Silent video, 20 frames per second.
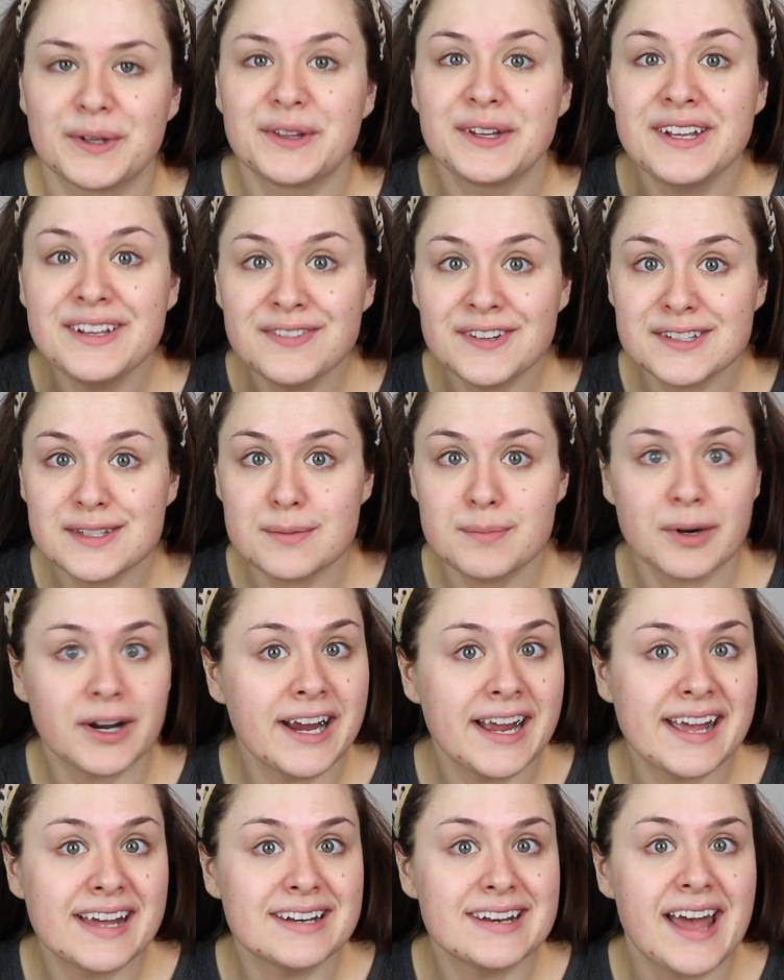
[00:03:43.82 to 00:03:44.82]
Belif is a
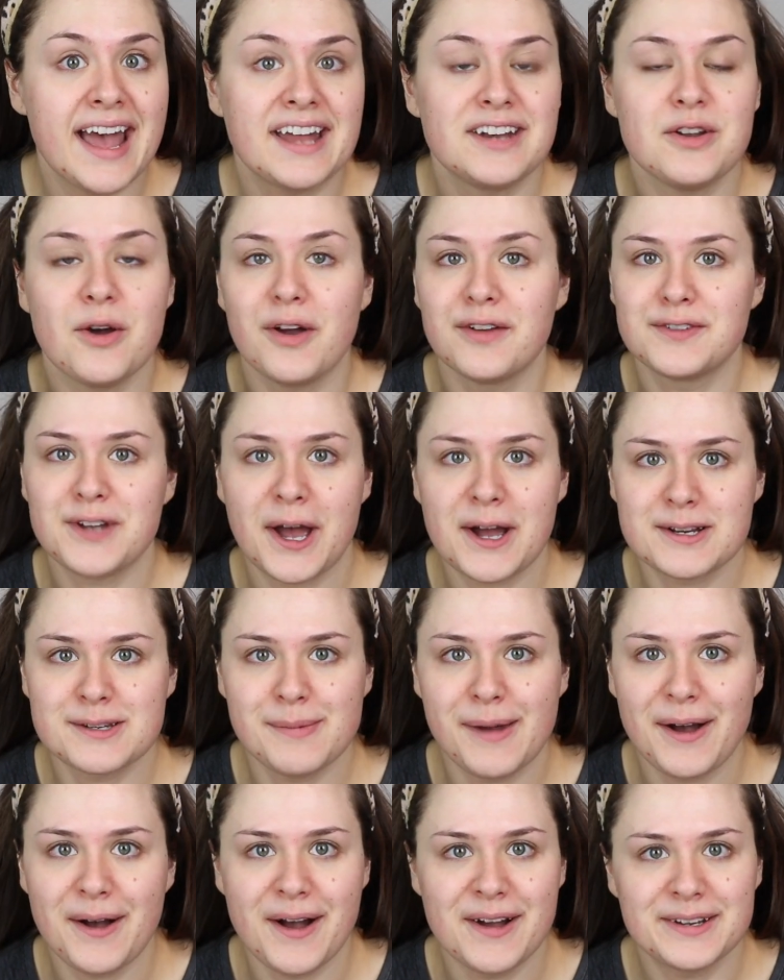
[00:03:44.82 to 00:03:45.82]
brand I know I've talked
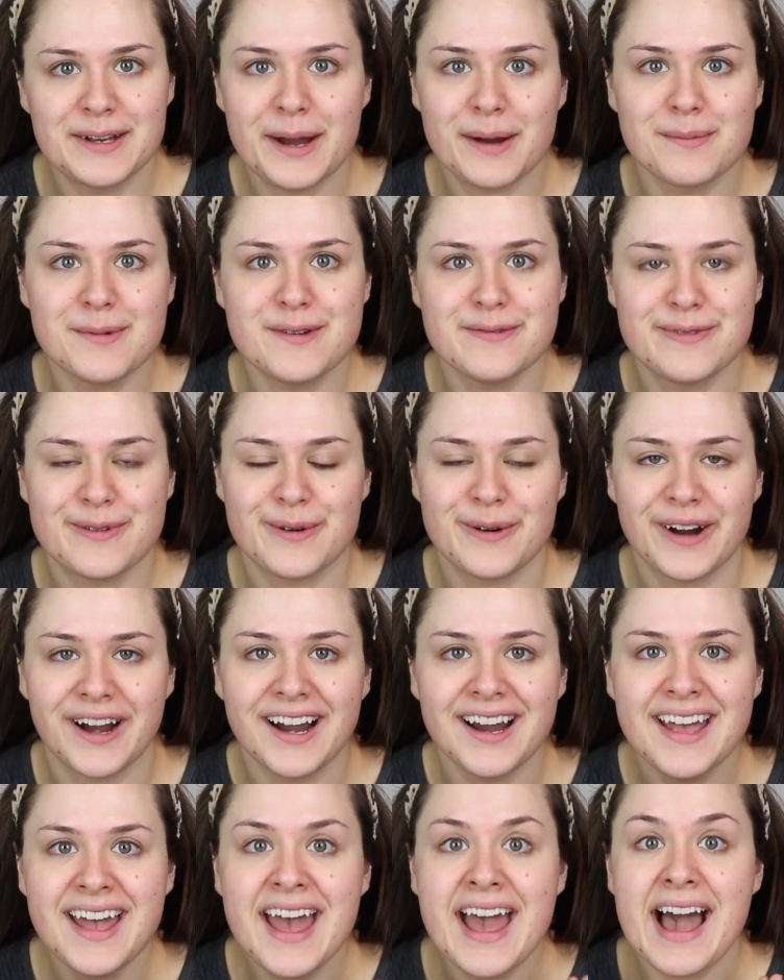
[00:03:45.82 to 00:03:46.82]
about on here
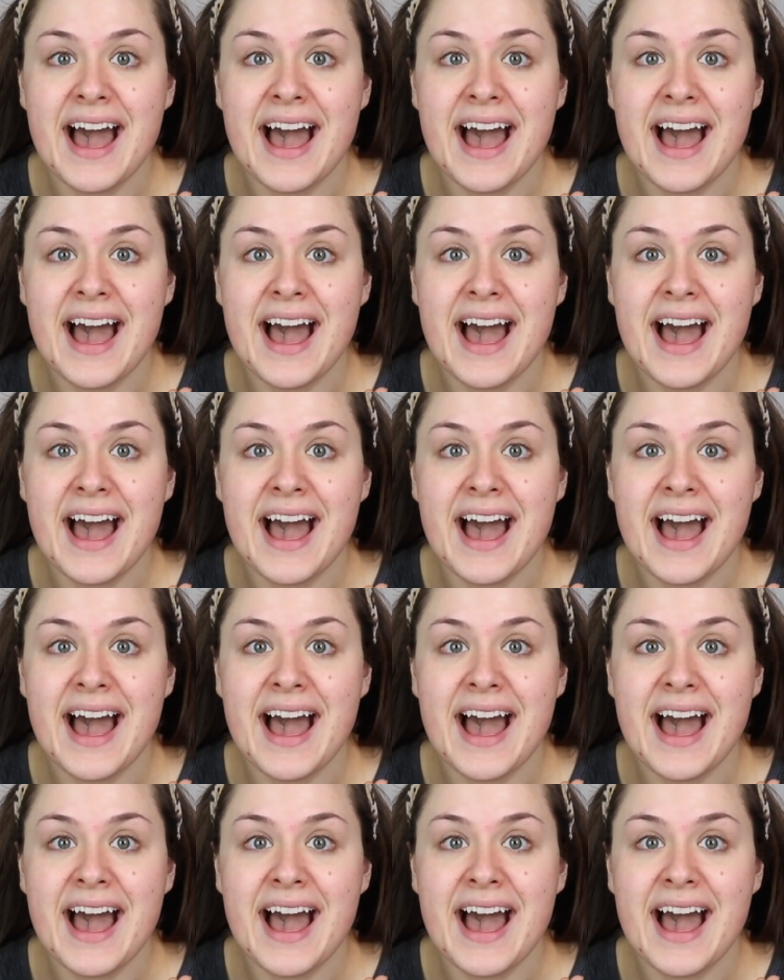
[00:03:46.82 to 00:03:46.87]
before.